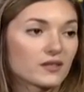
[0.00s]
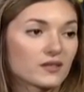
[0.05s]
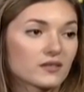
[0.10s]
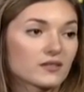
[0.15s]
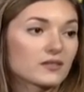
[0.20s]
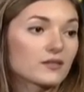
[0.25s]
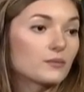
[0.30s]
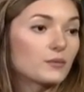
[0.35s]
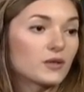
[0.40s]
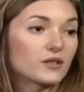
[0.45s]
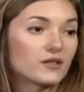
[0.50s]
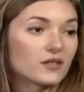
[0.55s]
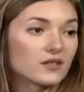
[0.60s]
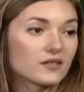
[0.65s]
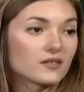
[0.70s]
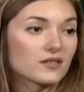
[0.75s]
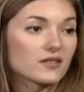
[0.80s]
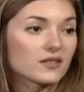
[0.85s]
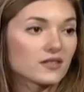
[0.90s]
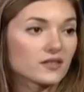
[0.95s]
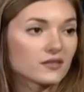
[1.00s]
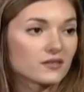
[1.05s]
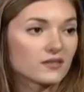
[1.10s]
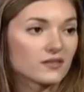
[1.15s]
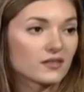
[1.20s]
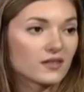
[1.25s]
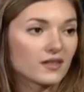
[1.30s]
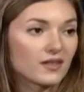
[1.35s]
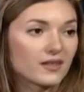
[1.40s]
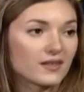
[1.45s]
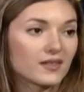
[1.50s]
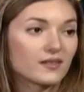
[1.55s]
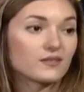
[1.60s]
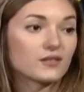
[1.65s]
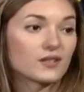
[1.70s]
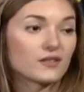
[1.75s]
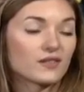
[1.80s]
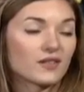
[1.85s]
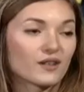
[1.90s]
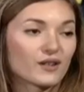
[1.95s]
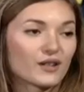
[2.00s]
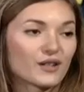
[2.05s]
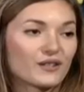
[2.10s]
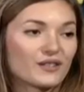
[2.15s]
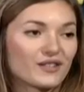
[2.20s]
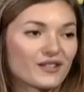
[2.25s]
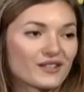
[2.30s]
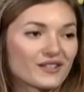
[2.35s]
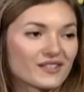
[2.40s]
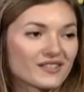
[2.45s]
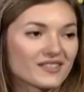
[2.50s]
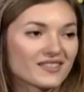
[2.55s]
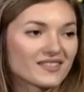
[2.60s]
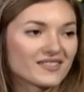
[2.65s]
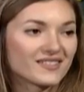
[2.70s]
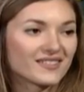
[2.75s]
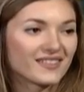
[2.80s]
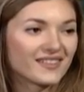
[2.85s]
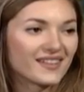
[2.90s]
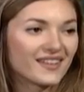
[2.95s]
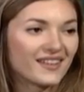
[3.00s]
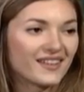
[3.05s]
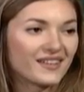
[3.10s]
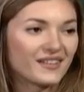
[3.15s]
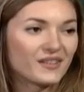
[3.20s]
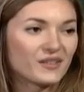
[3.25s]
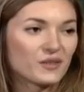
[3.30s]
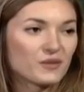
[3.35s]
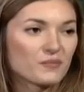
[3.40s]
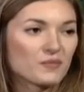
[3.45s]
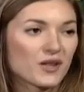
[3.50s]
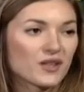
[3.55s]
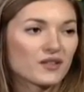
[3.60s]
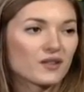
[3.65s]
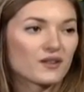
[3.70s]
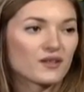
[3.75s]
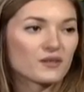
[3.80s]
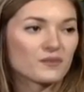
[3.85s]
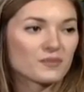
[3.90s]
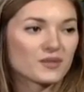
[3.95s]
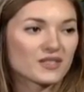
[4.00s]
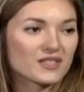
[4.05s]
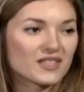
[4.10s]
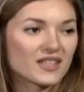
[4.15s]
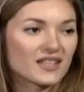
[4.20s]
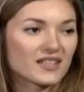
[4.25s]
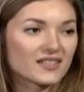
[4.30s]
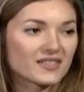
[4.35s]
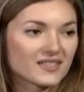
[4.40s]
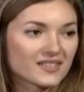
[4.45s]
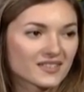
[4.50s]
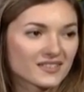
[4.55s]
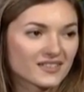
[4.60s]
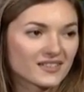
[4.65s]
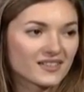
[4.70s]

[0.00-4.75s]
experienced and they've done the hard yards and you know made all the mistakes.